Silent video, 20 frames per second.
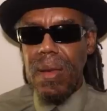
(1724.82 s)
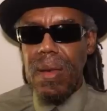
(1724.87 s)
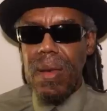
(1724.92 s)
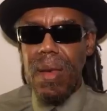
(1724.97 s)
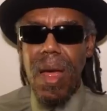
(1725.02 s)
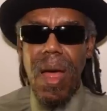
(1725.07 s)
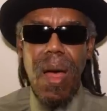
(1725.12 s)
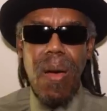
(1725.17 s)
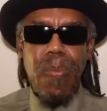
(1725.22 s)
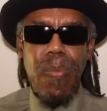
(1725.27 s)

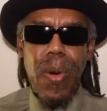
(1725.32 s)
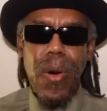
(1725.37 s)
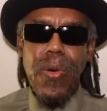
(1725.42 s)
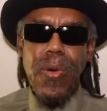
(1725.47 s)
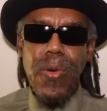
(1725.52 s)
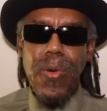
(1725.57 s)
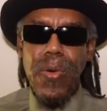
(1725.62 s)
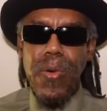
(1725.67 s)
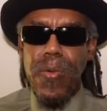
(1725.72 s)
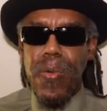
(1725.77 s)
No,
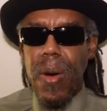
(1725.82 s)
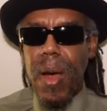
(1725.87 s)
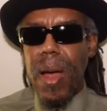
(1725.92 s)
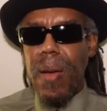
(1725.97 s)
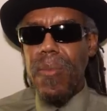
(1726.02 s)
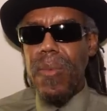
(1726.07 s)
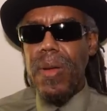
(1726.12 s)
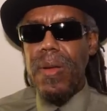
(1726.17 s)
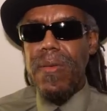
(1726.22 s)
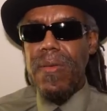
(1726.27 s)
Boko
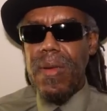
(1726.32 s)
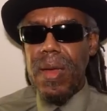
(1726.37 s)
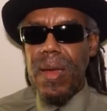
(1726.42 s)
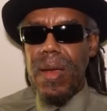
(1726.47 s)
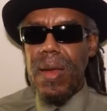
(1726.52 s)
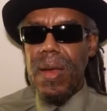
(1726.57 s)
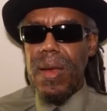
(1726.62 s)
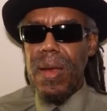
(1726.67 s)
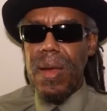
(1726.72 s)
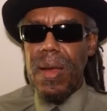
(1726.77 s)
Haram wasn't
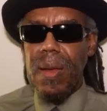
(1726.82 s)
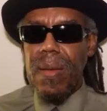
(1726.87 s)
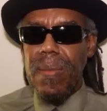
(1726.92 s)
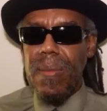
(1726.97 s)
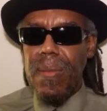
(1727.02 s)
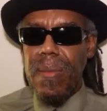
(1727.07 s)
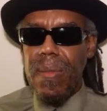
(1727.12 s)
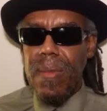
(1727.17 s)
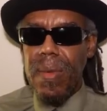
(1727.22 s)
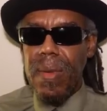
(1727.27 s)
scared of them.
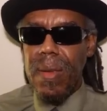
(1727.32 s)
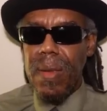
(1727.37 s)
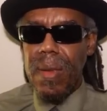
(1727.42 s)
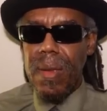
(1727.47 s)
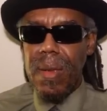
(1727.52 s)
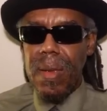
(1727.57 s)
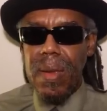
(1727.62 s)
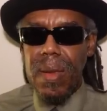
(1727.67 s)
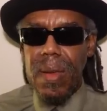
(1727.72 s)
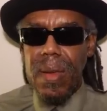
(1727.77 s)

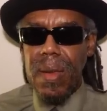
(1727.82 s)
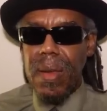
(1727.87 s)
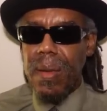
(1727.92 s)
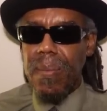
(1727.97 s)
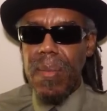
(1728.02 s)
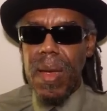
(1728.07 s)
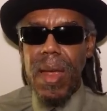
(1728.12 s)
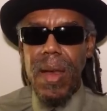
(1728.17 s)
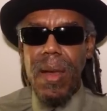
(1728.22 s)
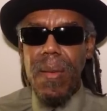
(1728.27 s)

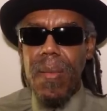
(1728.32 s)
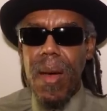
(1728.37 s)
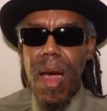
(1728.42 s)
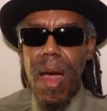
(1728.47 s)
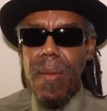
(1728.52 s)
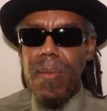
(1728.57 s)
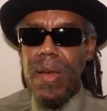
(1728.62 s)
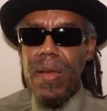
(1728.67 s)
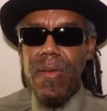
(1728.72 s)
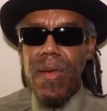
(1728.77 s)
Man, them
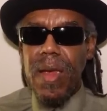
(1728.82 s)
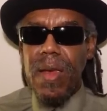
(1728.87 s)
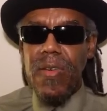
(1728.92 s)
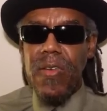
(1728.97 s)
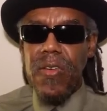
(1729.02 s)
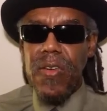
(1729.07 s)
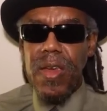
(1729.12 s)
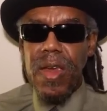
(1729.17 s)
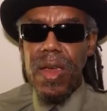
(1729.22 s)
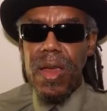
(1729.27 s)
armies
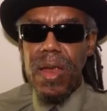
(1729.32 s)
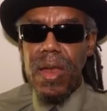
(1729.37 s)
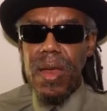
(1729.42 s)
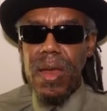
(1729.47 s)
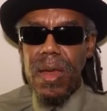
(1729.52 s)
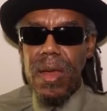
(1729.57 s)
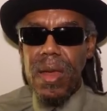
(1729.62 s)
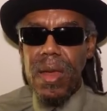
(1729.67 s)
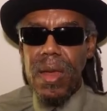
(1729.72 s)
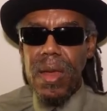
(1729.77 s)
ain't shit.
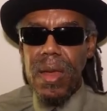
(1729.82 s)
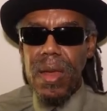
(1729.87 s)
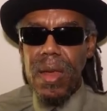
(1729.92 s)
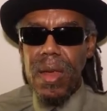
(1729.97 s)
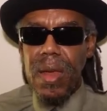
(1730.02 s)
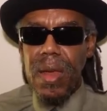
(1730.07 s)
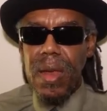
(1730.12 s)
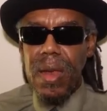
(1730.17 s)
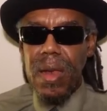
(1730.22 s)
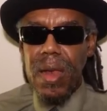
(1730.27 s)

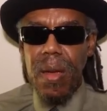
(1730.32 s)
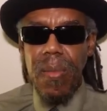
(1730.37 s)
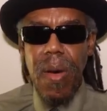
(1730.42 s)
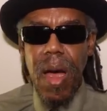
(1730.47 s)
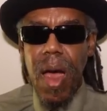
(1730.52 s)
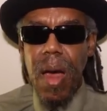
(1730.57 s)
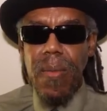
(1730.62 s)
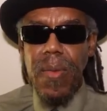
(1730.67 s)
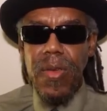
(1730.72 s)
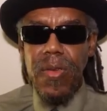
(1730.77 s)
Them
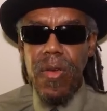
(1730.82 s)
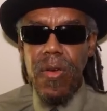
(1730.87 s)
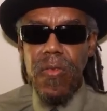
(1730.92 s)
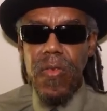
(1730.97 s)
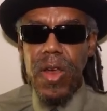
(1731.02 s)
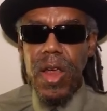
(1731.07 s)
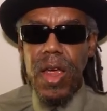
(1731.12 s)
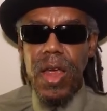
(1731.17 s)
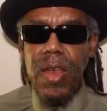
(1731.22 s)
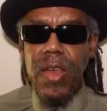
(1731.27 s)
armies
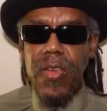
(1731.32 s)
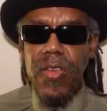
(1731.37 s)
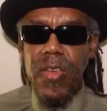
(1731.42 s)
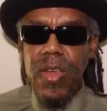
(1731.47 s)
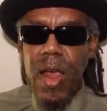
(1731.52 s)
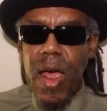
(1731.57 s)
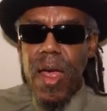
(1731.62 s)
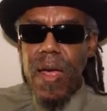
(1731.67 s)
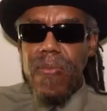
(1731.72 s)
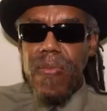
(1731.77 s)
over there, the
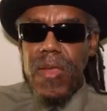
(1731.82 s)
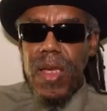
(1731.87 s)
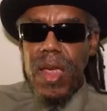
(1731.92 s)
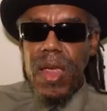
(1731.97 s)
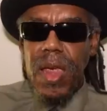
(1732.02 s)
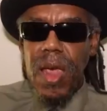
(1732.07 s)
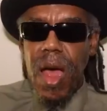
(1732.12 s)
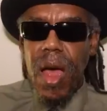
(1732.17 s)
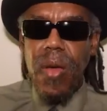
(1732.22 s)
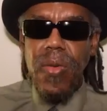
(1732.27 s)
same
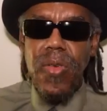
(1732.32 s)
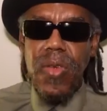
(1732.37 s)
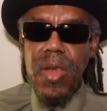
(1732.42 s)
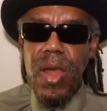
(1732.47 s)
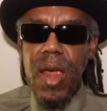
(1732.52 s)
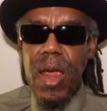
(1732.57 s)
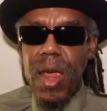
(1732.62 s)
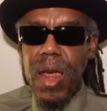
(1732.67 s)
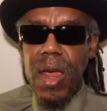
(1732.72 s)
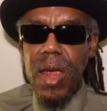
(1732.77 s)
thing y'all
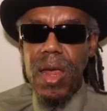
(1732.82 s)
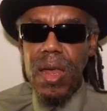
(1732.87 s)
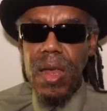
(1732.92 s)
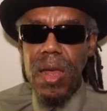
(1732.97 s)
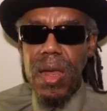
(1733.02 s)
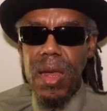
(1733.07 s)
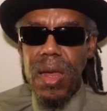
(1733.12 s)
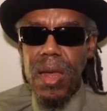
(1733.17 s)
saying